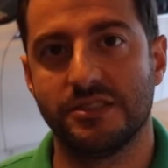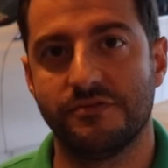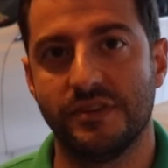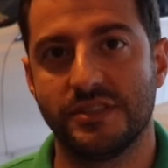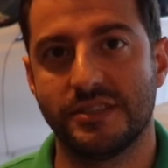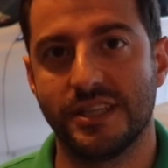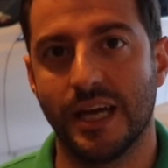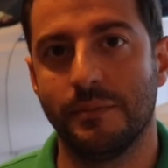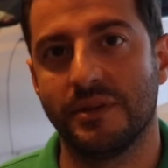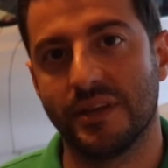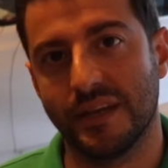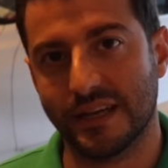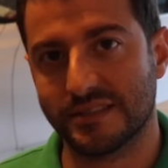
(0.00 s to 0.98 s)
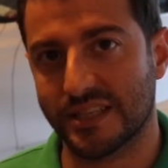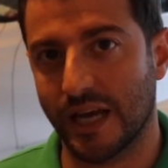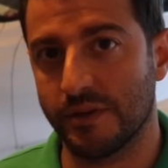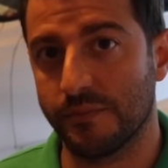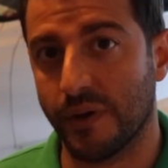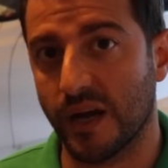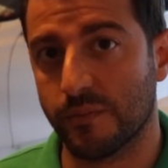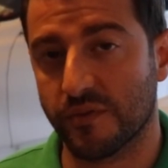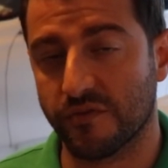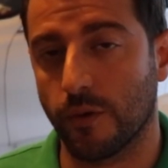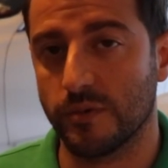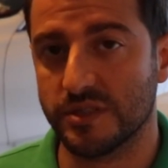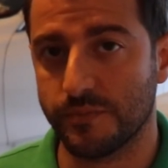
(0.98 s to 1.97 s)
visit them, and the next time you buy a
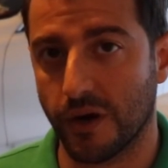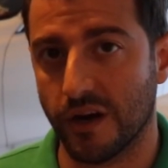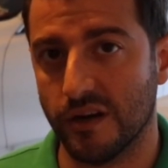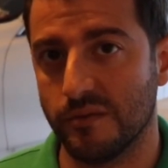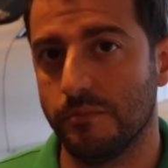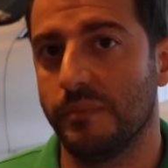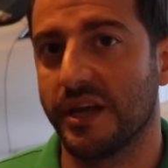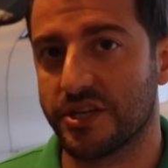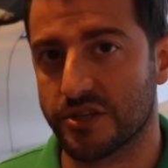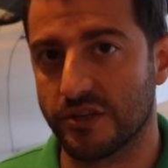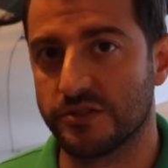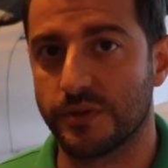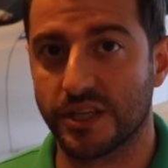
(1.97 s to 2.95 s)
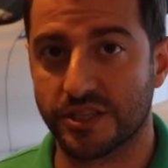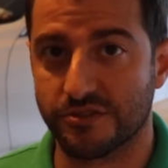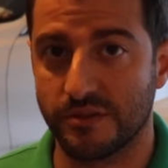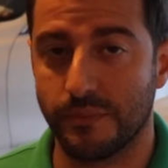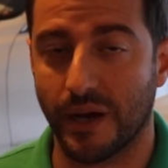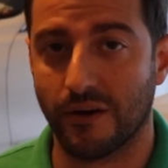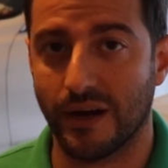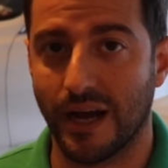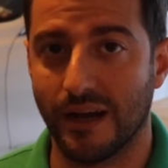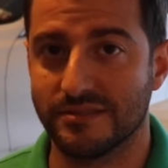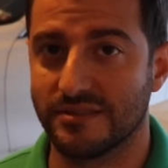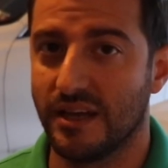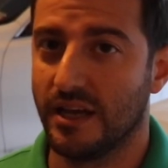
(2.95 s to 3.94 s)
performance part, make sure it's with Extreme
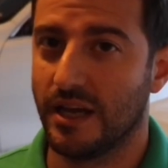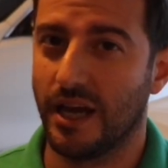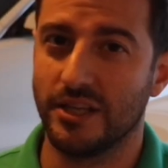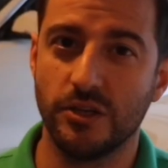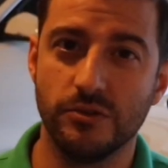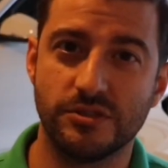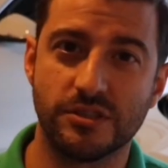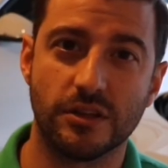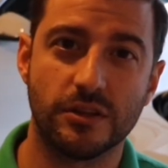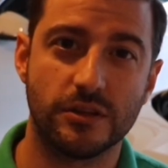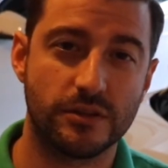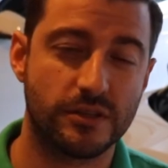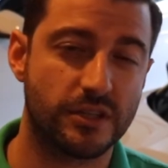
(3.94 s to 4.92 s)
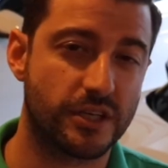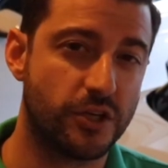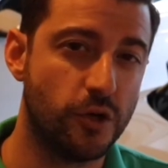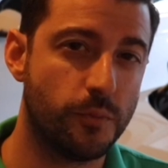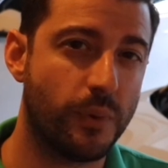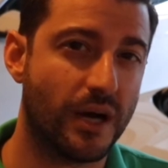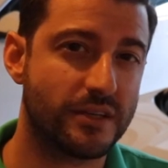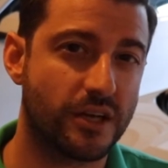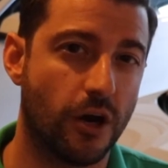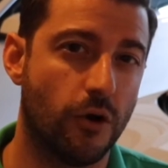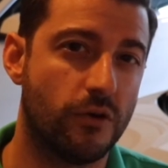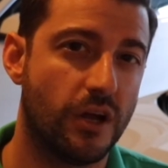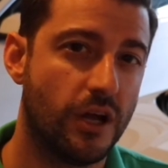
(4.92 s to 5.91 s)
Powerhouse and use the coupon
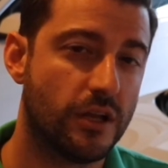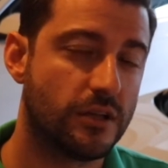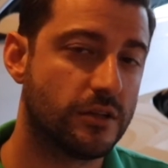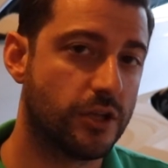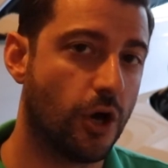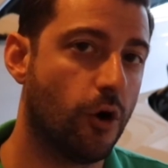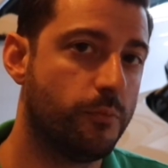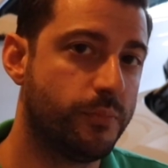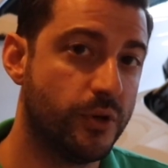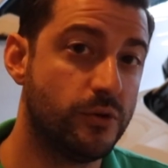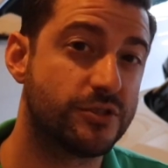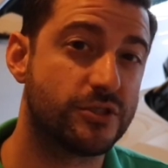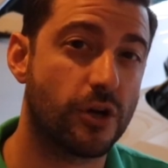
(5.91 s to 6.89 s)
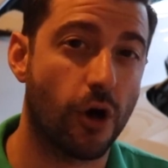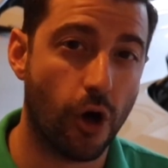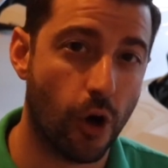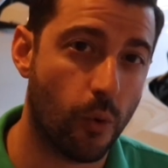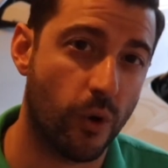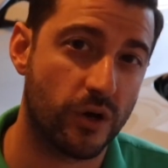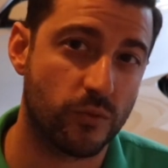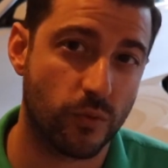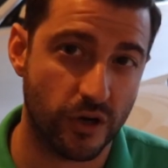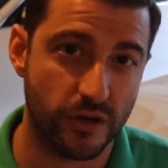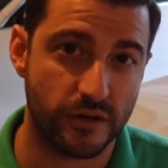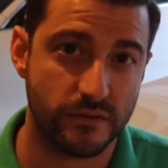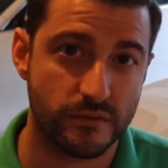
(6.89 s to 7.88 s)
code LOWBOOST, all one
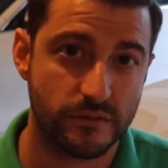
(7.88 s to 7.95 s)
word.